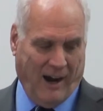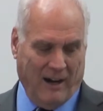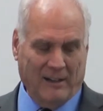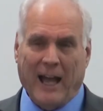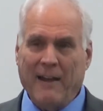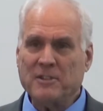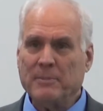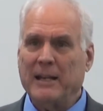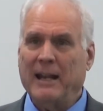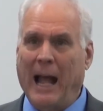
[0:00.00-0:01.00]
Our lives should
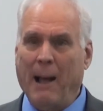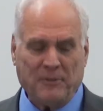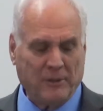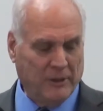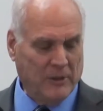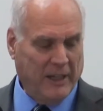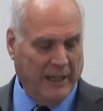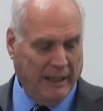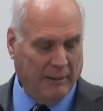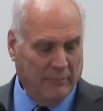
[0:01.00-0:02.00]
be an absolute
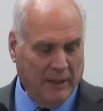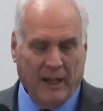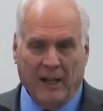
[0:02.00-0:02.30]
hymn